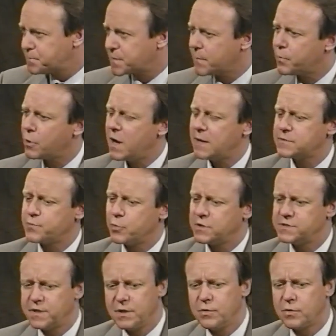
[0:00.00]
perhaps,
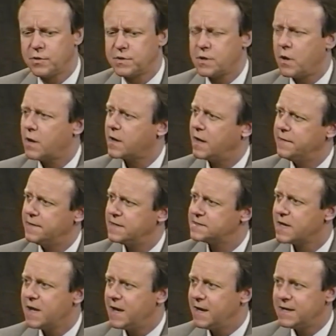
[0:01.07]
Bridget, you could talk on
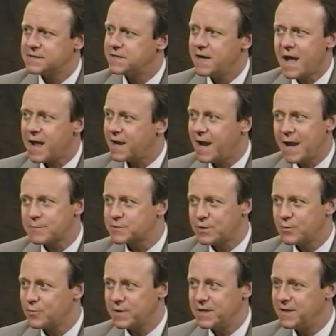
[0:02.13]
this. It's not
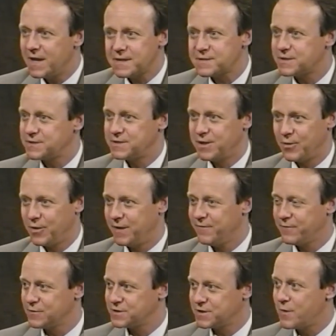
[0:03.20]
absolutely necessary
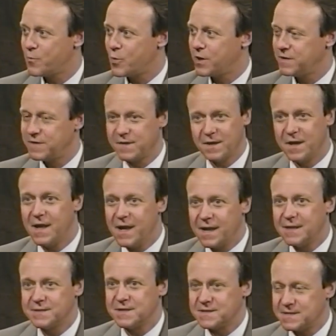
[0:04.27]
for someone to
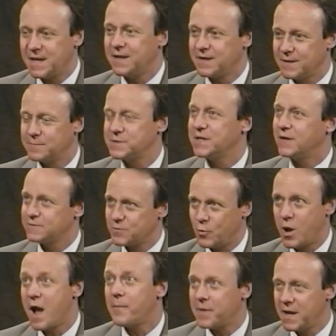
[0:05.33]
to say to themselves,
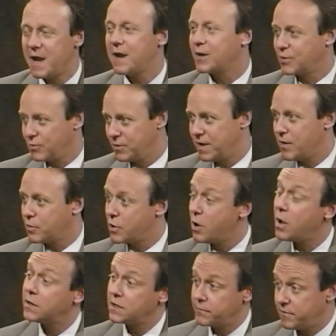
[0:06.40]
well, I'm an addict or an
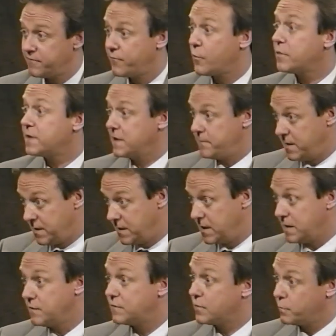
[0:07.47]
alcoholic, before they
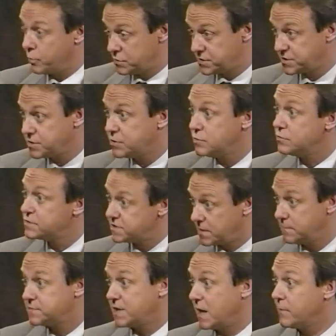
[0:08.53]
begin to pursue
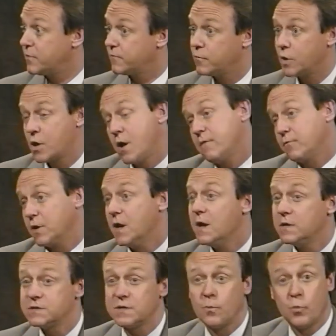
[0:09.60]
some type of recovery.
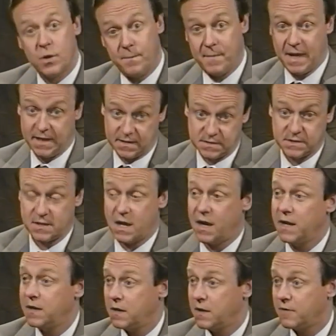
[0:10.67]
Someone may
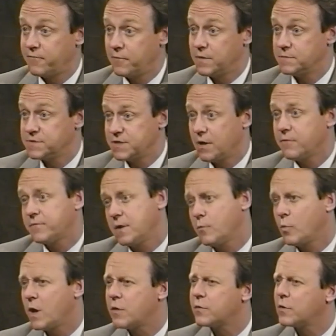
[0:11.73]
decide for themselves that,
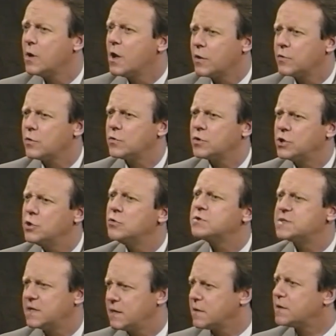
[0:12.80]
well, they're
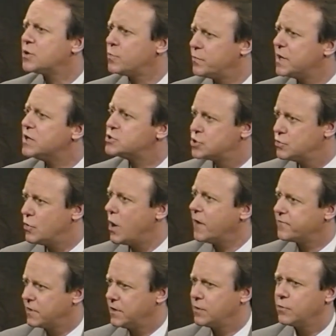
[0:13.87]
using a little bit too
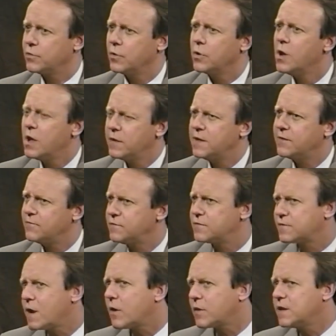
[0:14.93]
often, or they're
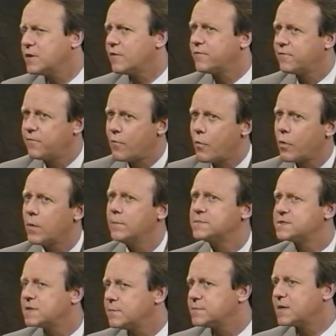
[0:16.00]
starting to form
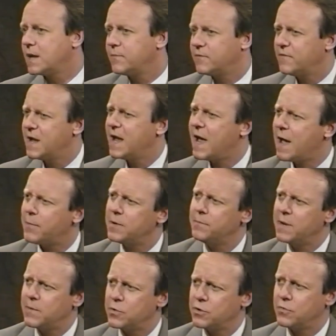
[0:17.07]
some type of a habit
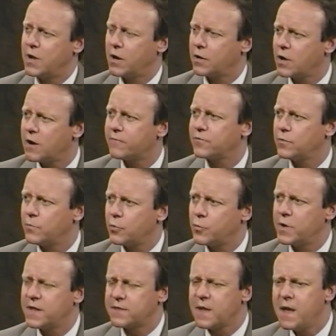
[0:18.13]
maybe they're not comfortable
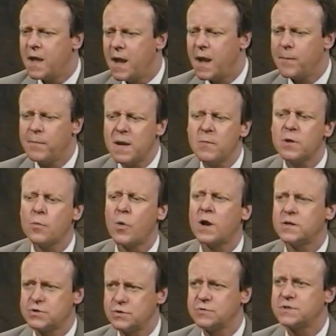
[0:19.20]
with, and maybe they want
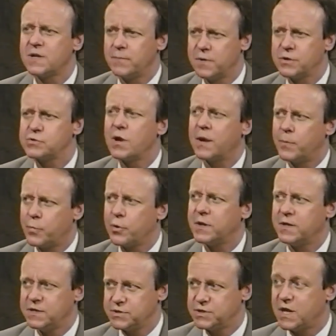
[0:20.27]
to do something to try to put
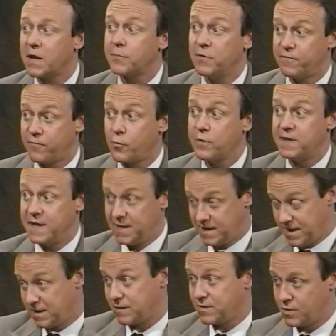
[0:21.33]
it in check before they
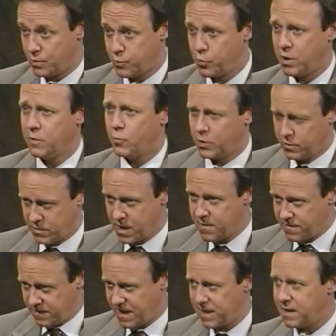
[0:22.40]
get to the point where
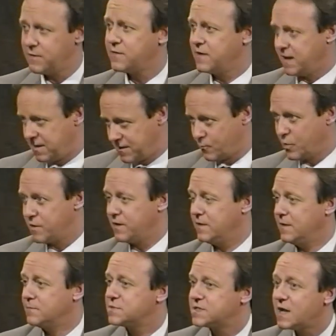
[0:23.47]
they think within
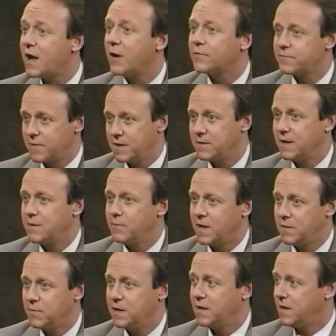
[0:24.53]
themselves that they
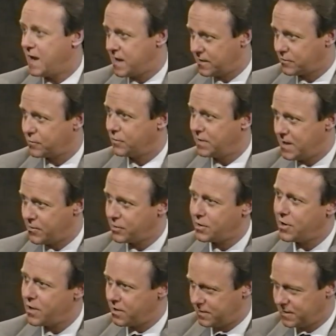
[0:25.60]
may be an addict or an
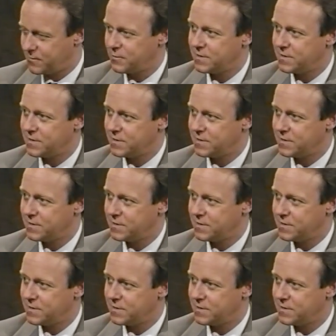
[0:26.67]
alcoholic. Would